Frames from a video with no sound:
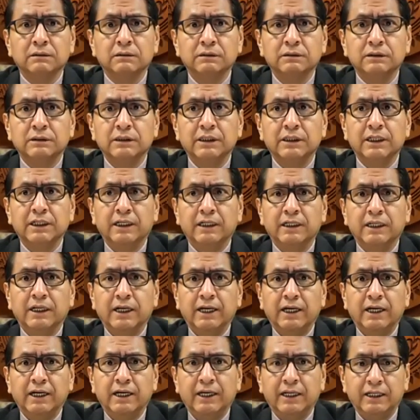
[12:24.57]
to get
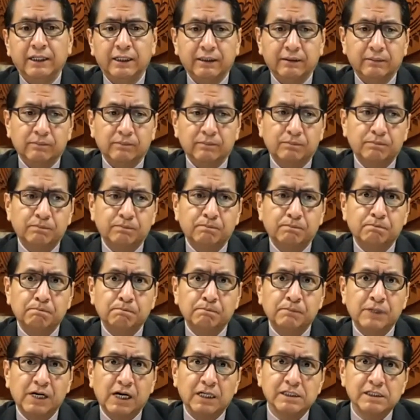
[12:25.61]
a
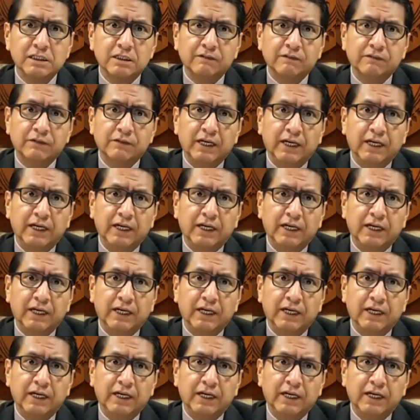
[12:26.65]
positive